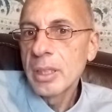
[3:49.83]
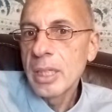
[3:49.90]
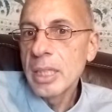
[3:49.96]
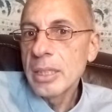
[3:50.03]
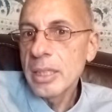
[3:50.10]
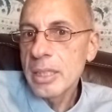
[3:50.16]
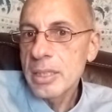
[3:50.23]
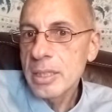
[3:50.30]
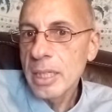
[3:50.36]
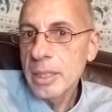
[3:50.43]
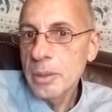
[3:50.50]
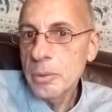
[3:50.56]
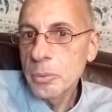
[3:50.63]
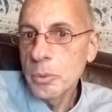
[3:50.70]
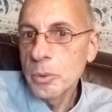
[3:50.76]
In the
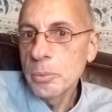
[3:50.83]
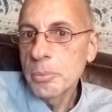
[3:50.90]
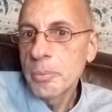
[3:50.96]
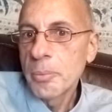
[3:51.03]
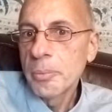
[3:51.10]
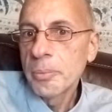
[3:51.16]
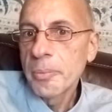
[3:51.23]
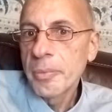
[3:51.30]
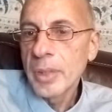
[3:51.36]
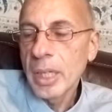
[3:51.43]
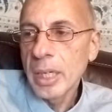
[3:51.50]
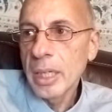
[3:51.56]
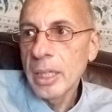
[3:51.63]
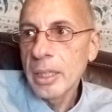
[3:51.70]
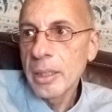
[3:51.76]
extended womb,
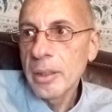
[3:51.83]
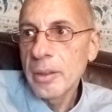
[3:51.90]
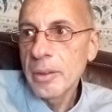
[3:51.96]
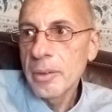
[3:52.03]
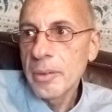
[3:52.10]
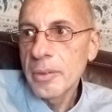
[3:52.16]
uh,